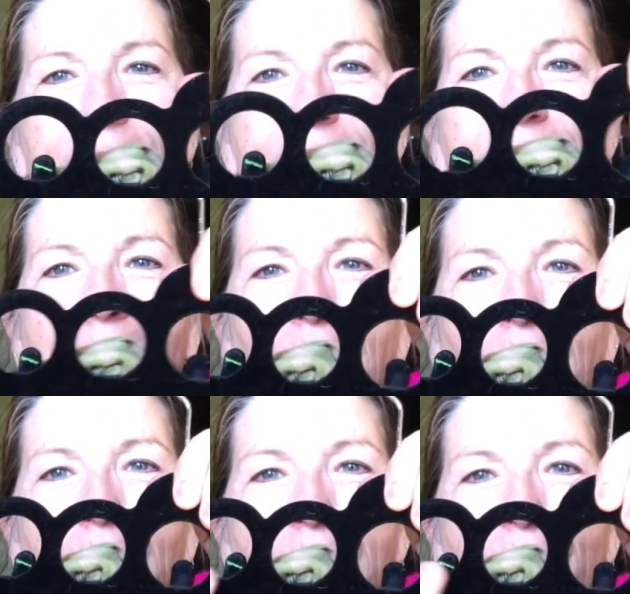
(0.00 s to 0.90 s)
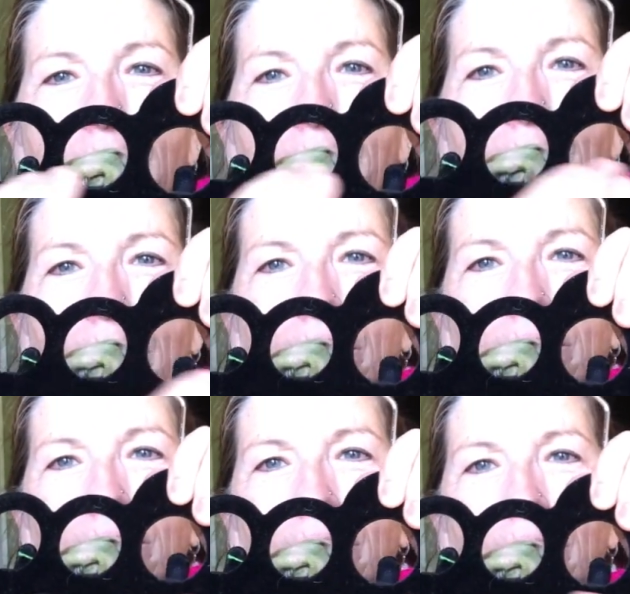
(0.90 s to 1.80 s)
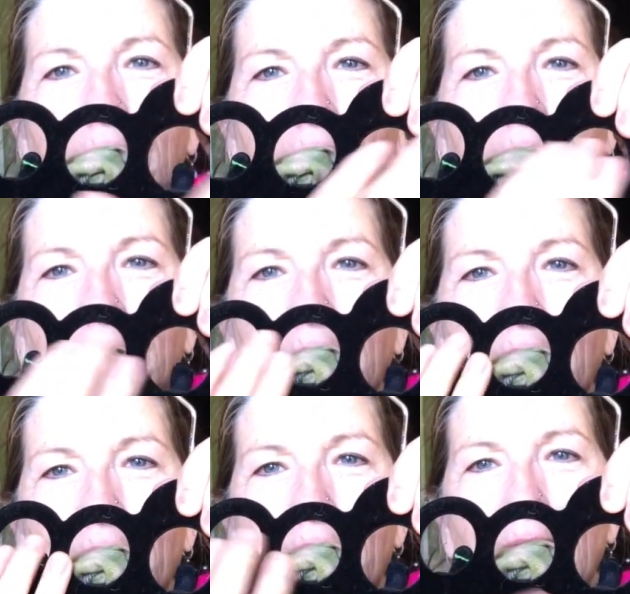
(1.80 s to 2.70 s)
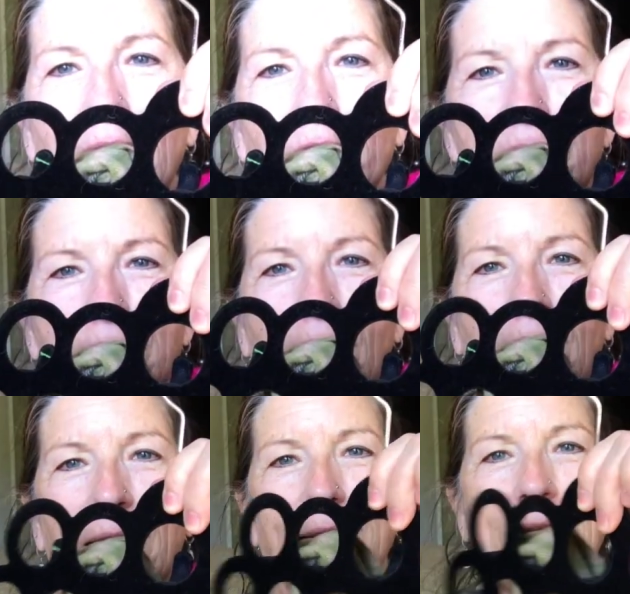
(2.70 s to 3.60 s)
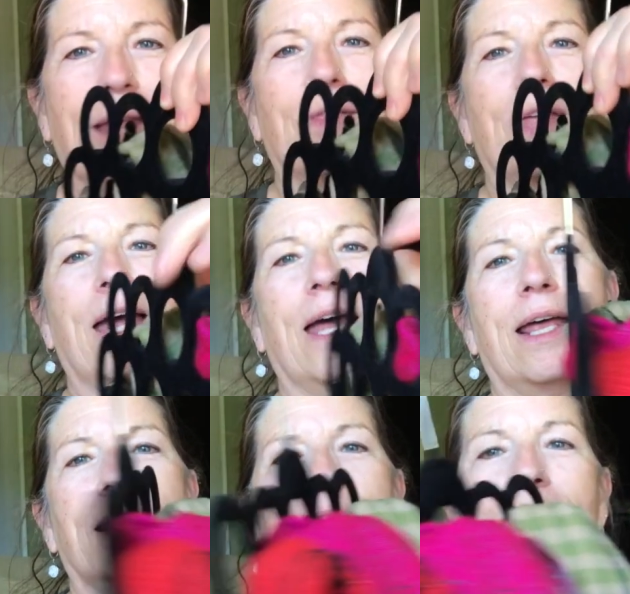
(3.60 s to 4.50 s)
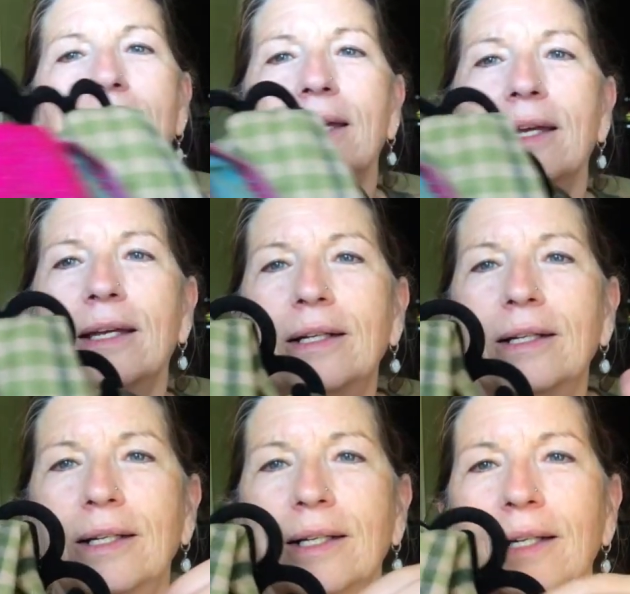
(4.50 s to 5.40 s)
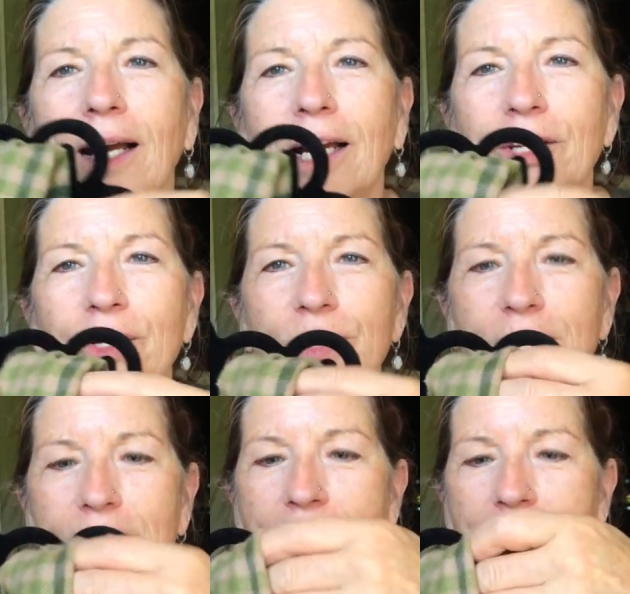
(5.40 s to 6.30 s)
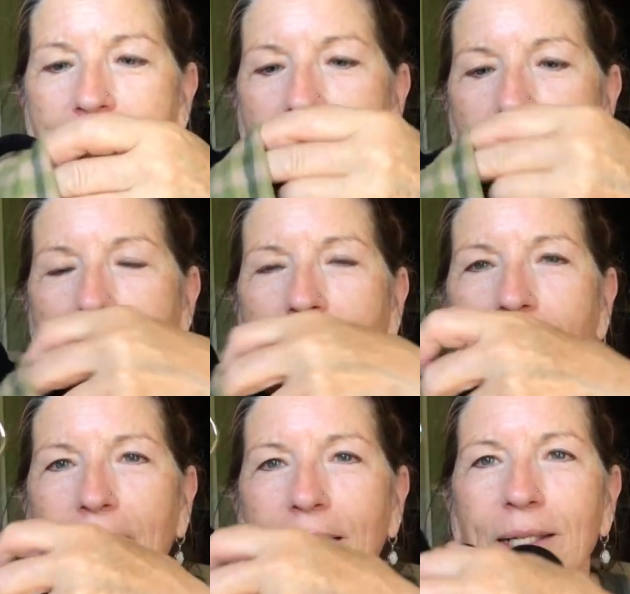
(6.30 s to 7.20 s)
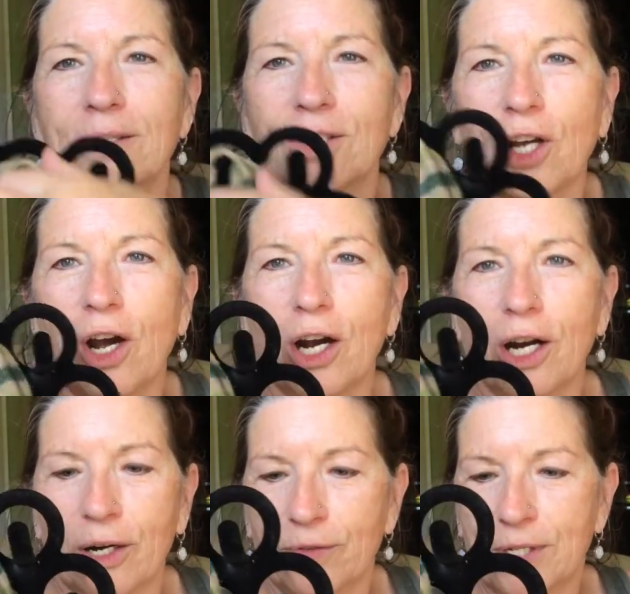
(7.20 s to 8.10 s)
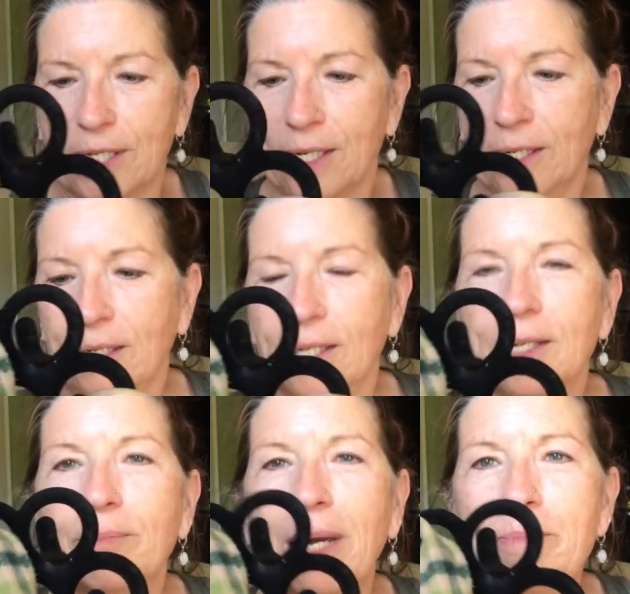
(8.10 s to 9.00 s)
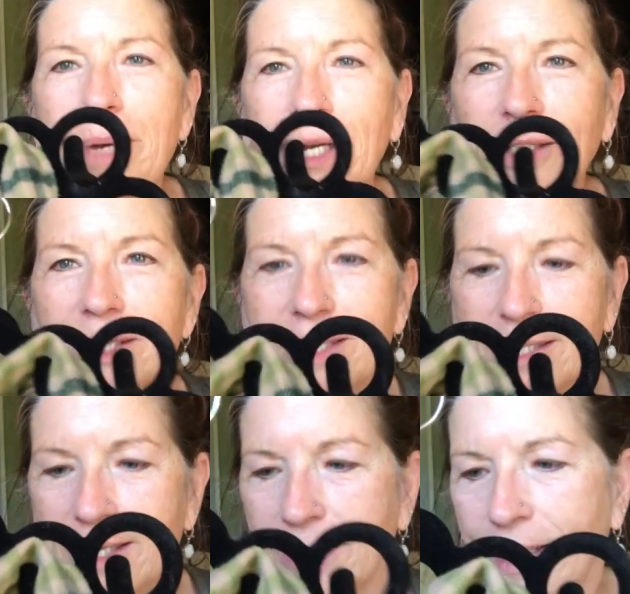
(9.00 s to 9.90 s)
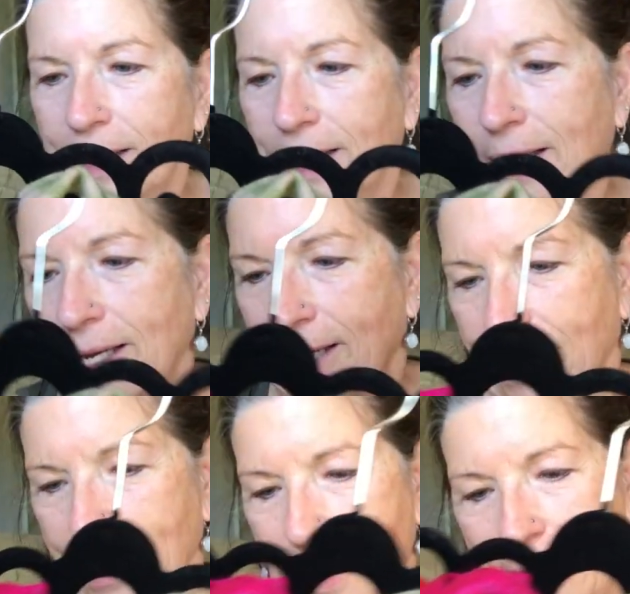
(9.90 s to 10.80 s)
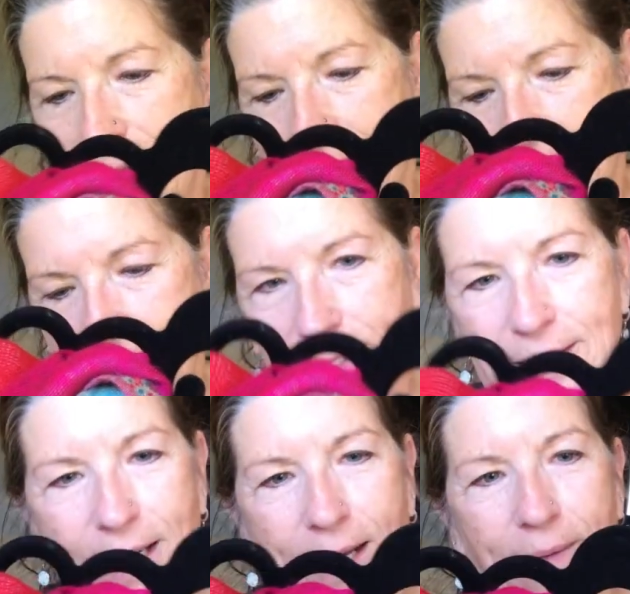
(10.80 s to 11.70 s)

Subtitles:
This is how it looks from the other side. And then I use it to hang my scarves, my belts, and